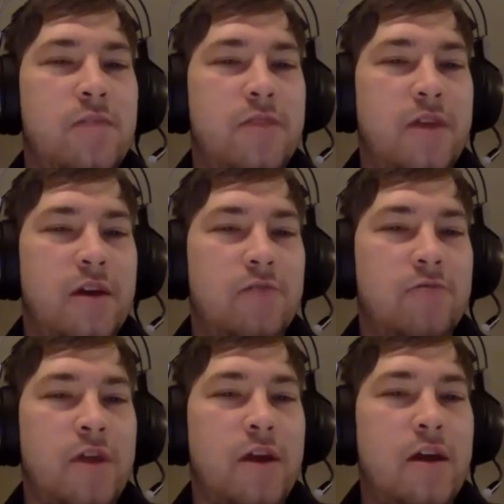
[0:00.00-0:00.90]
thing,
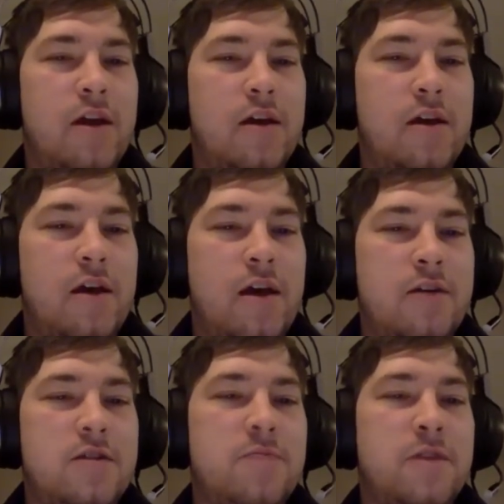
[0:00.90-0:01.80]
right?
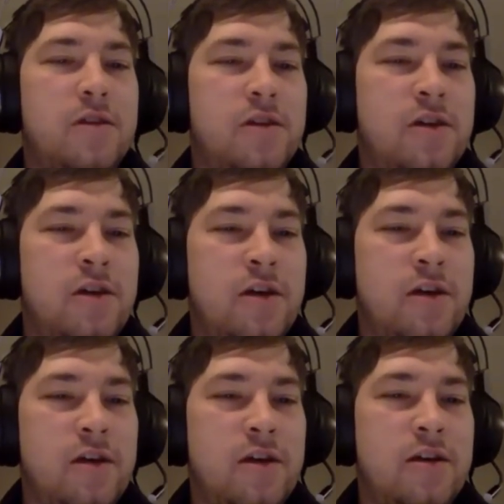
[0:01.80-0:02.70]
And typically
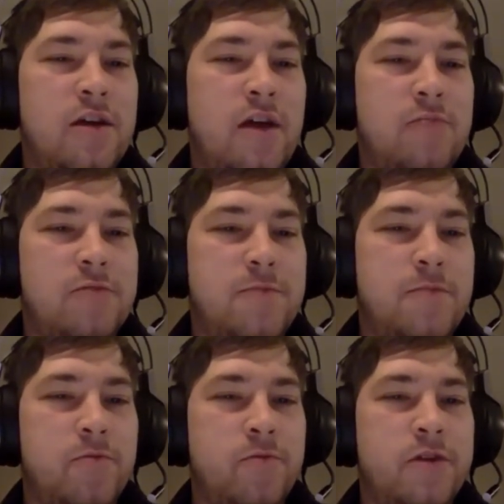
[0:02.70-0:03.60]
in games,
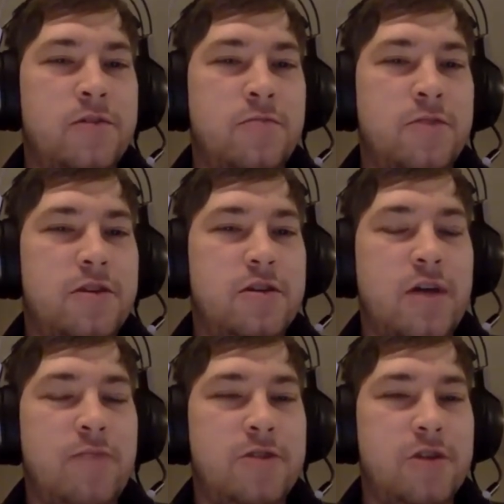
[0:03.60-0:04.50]
people want to be the
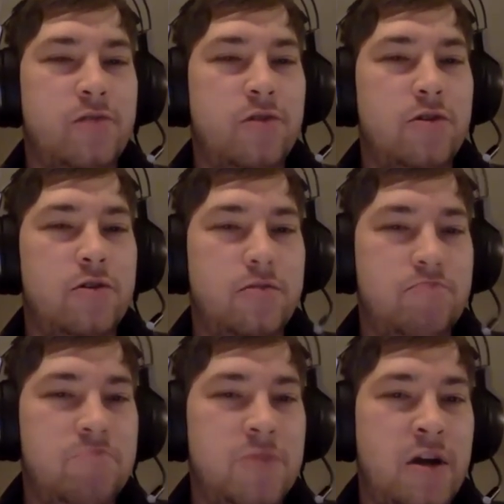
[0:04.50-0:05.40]
damaging role.
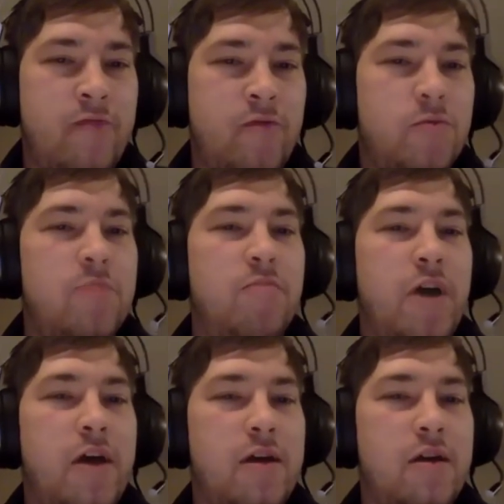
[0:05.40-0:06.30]
Not everyone,
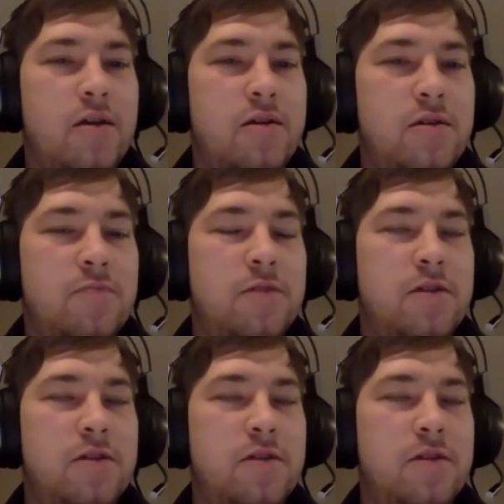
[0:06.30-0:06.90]
but typically